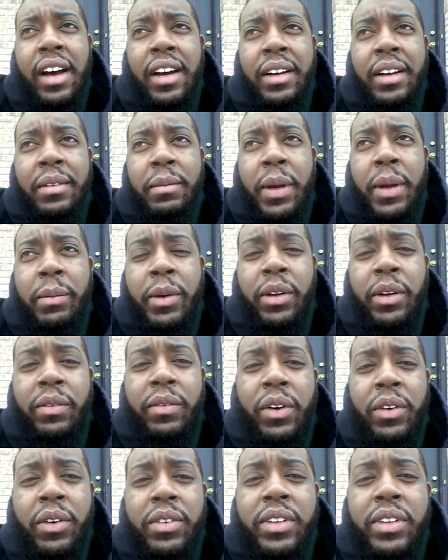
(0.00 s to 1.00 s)
maybe
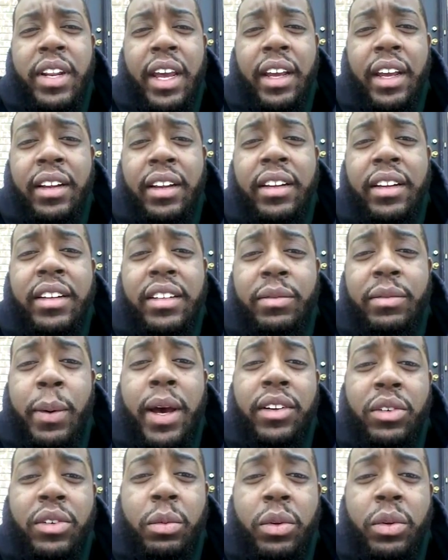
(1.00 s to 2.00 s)
the first date, it's
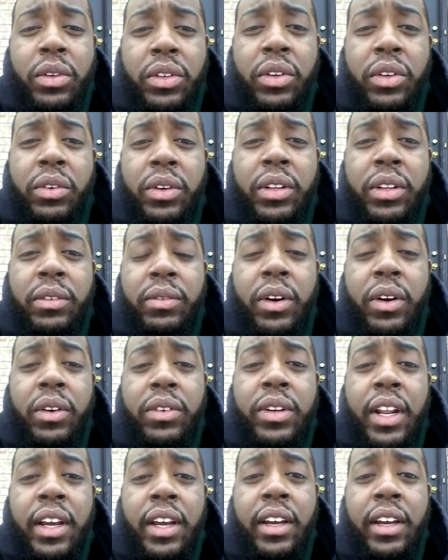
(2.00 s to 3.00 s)
possible to do it the
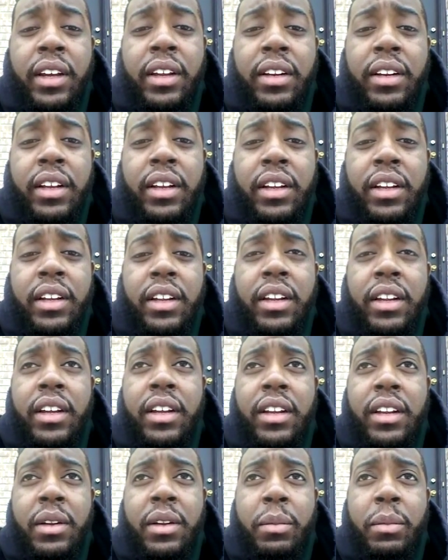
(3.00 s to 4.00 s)
first date,
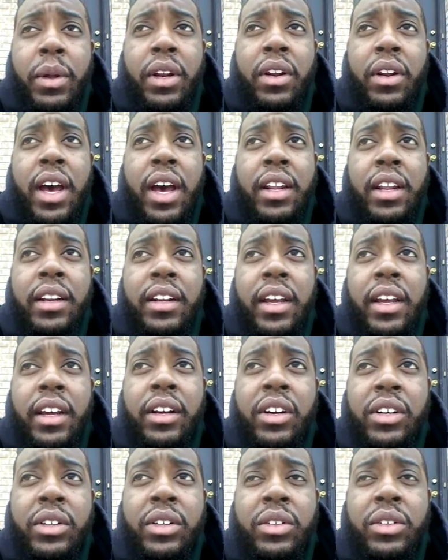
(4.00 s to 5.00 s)
depending on how the
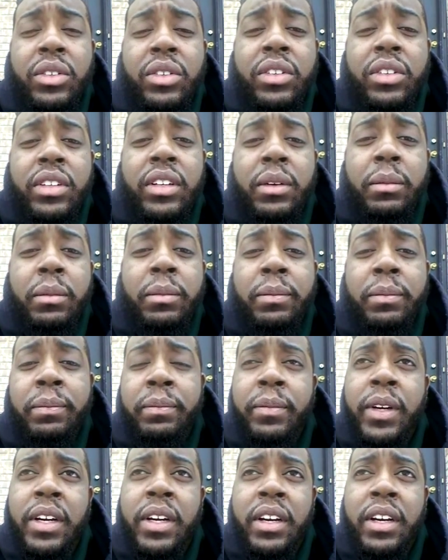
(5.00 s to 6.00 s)
date goes.
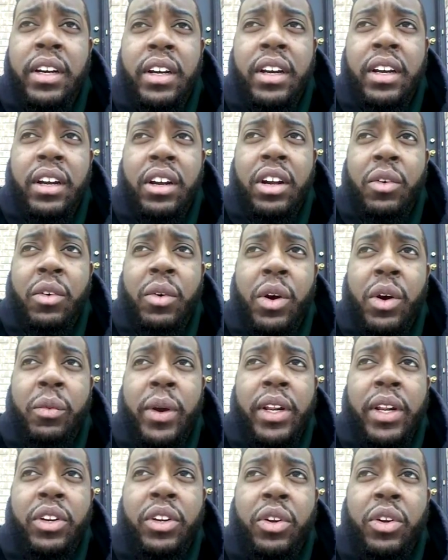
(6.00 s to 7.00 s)

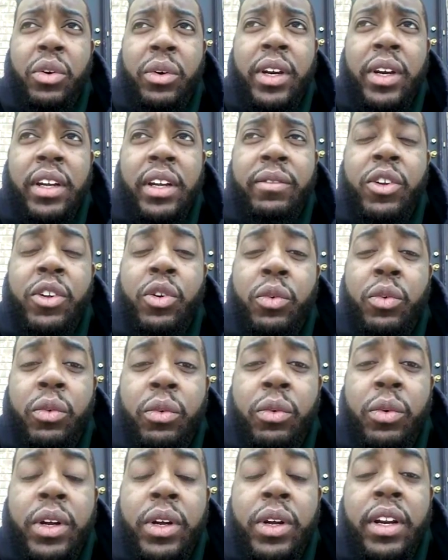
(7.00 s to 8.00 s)
One way to do it, if
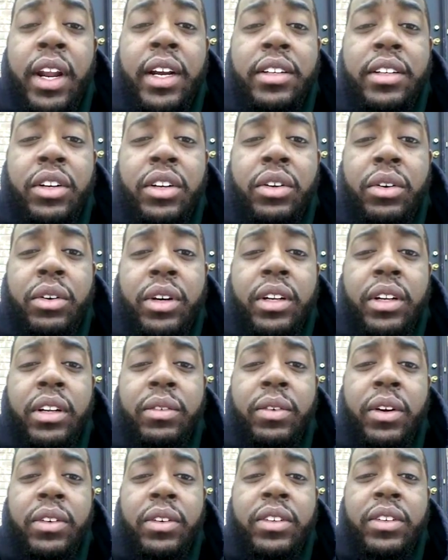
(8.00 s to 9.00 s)
you would like to do
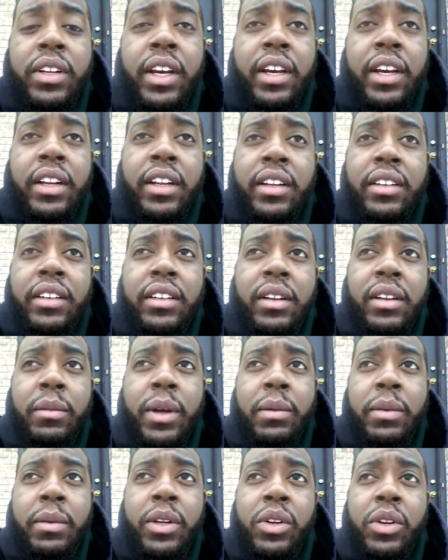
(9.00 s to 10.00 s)
it the first date, is
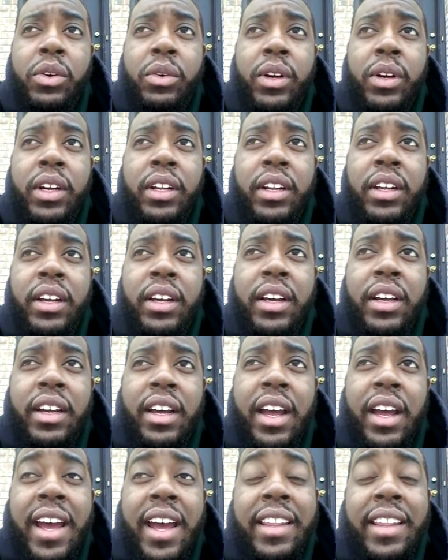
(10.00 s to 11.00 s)
to maybe do it
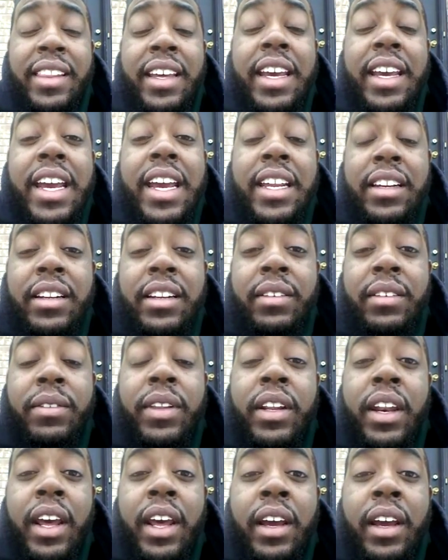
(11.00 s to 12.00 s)
at the end
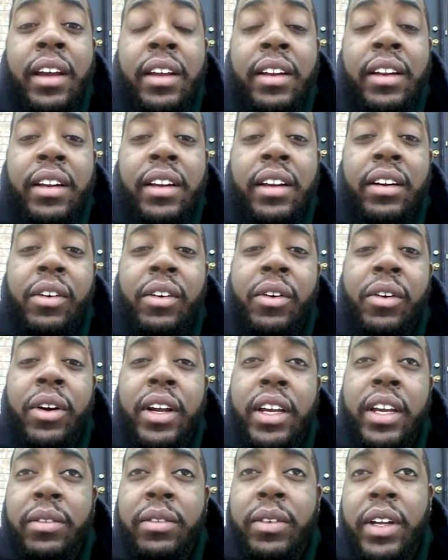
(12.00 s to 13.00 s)
of the night
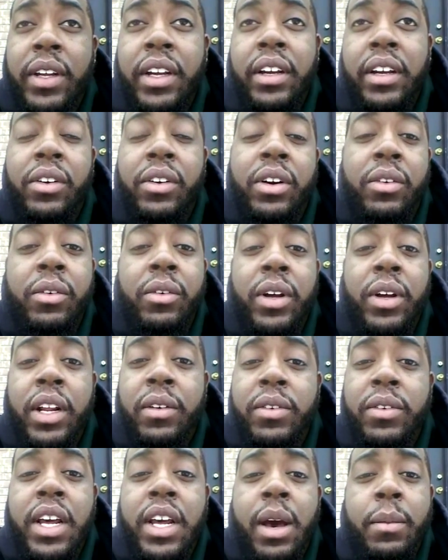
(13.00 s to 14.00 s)
or evening or
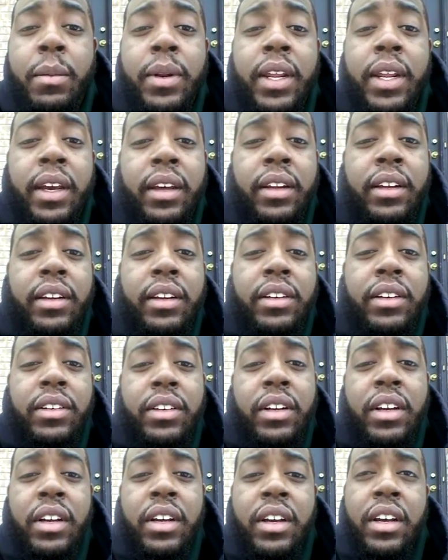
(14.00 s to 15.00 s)
whatever time of day it
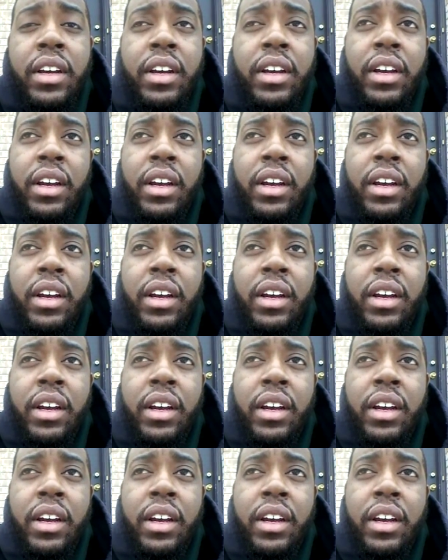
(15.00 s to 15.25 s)
is.